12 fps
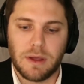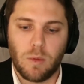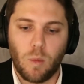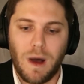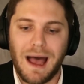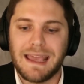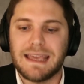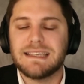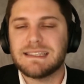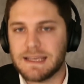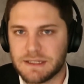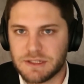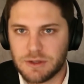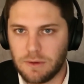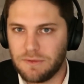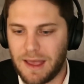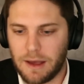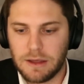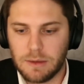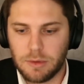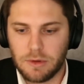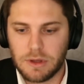Why is this so valuable?